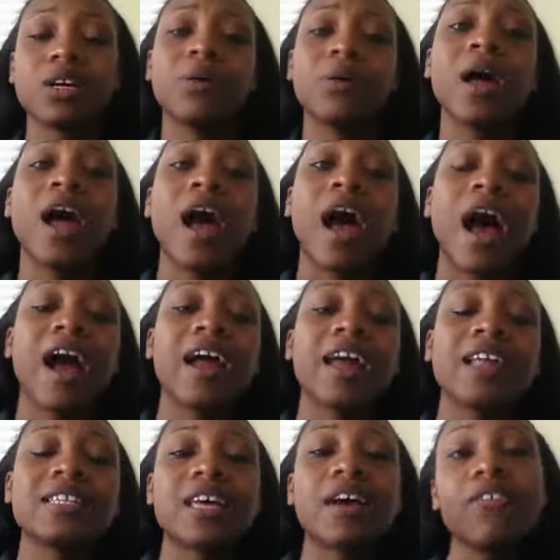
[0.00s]
So
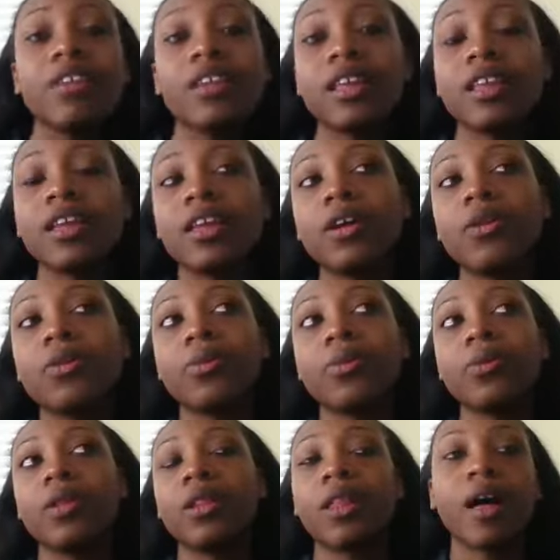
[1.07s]
I definitely
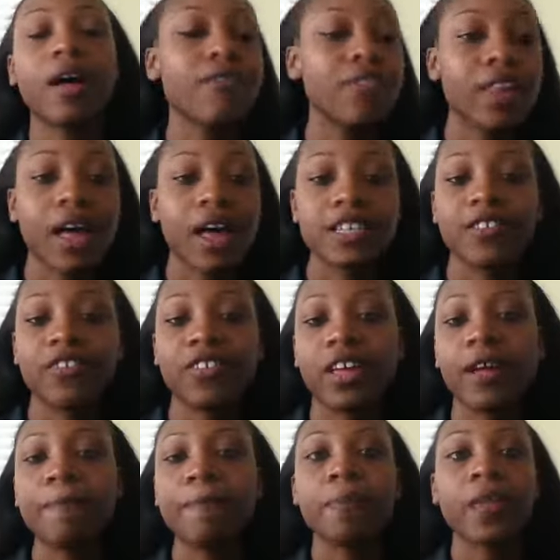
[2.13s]
love
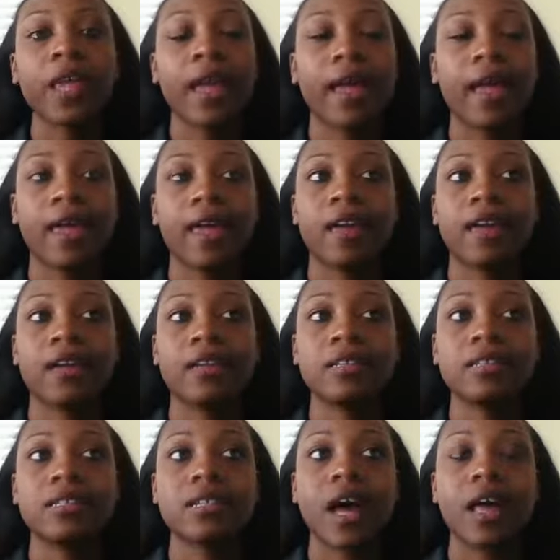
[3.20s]
philosophy
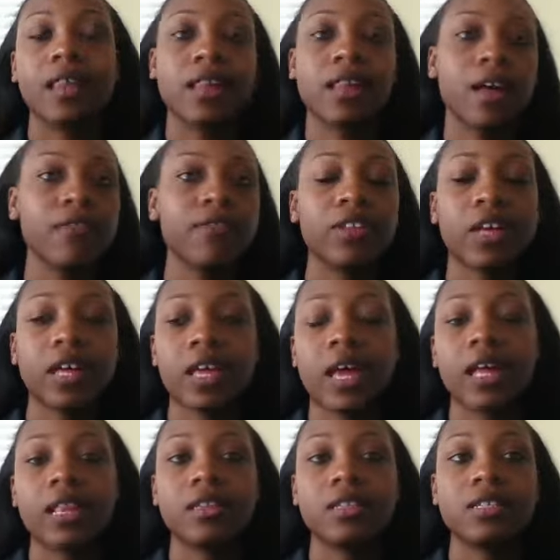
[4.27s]
and I love looking
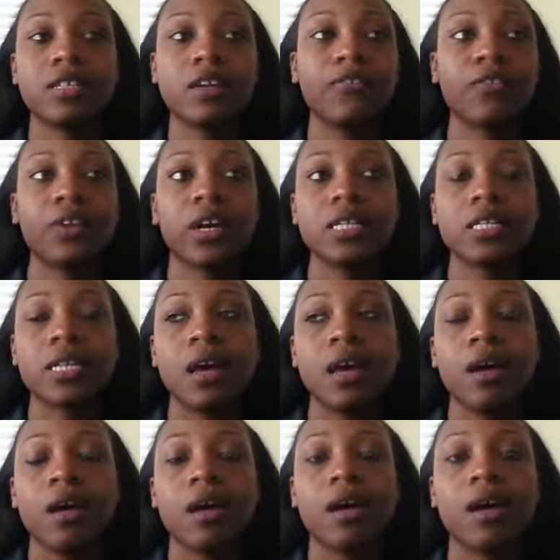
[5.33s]
at the different
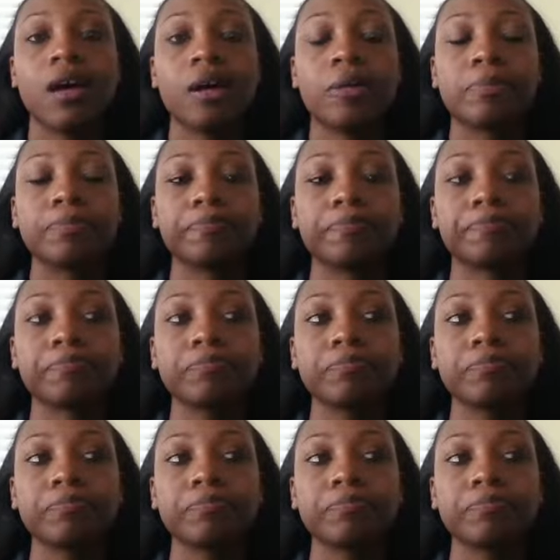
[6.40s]
um,